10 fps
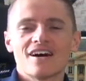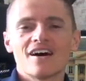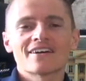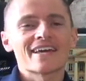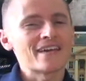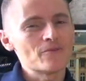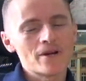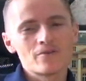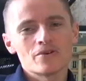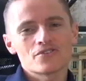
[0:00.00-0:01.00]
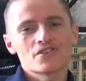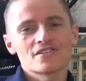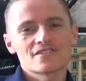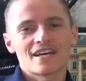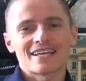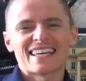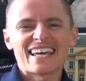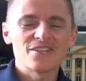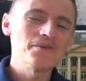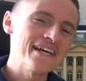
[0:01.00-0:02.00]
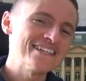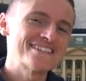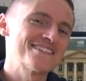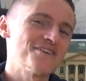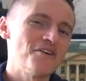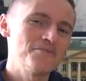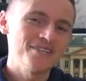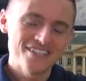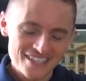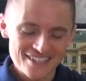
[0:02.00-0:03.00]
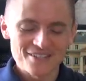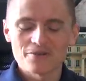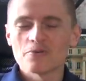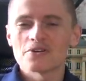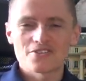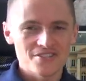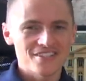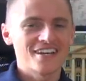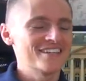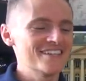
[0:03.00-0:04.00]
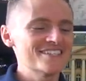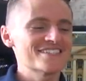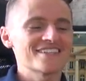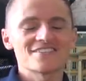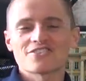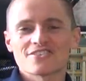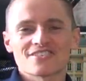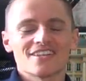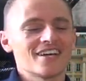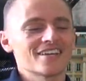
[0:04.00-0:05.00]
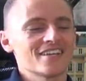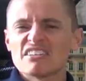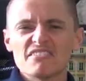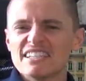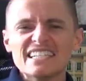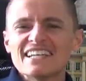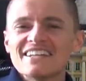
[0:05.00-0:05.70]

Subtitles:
are gateway watches that get you into the hobby, and then there are watches like this that are just like, I don't need